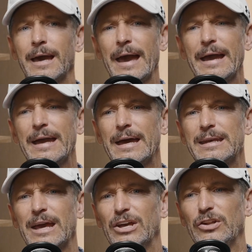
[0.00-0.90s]

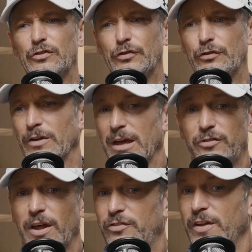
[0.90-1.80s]
And it's,
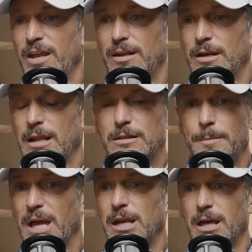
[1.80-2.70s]
as I said at the
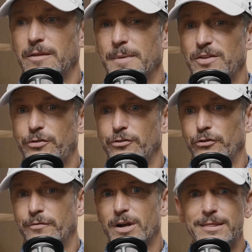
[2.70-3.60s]
beginning of the message,
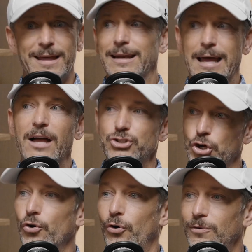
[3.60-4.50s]
it's very
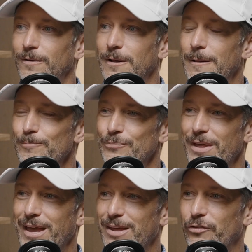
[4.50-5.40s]
theological.
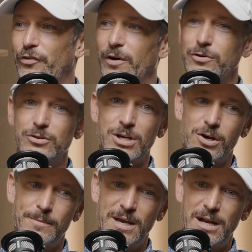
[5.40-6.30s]
And so you're
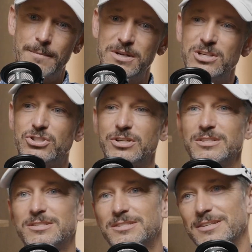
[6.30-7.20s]
talking about
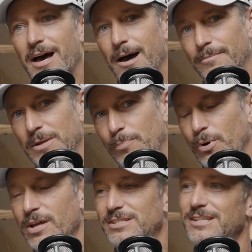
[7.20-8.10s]
omniscience,
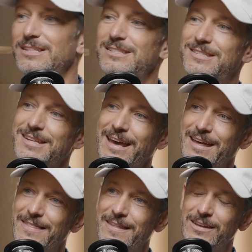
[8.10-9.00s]
omnipresence,
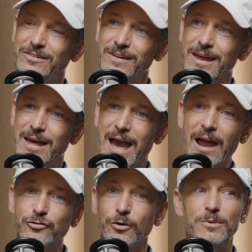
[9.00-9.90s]
these
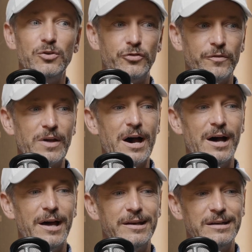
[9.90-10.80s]
attributes of God.